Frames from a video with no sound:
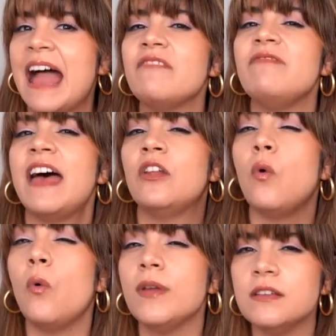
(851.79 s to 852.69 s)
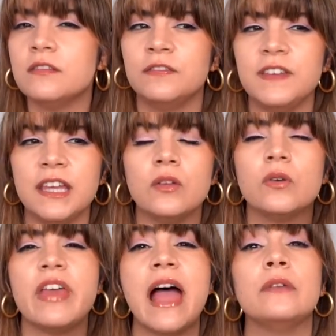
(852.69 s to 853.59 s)
have that oil feel
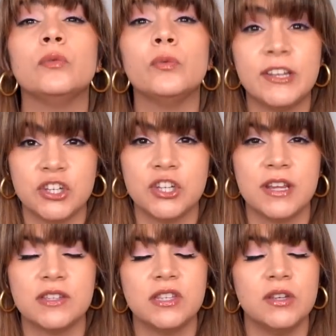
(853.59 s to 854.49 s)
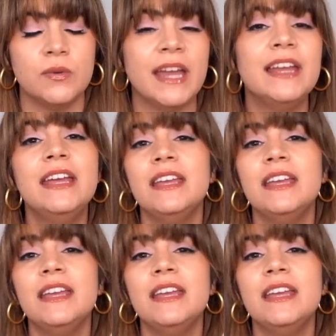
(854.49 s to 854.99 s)
or that richness to it.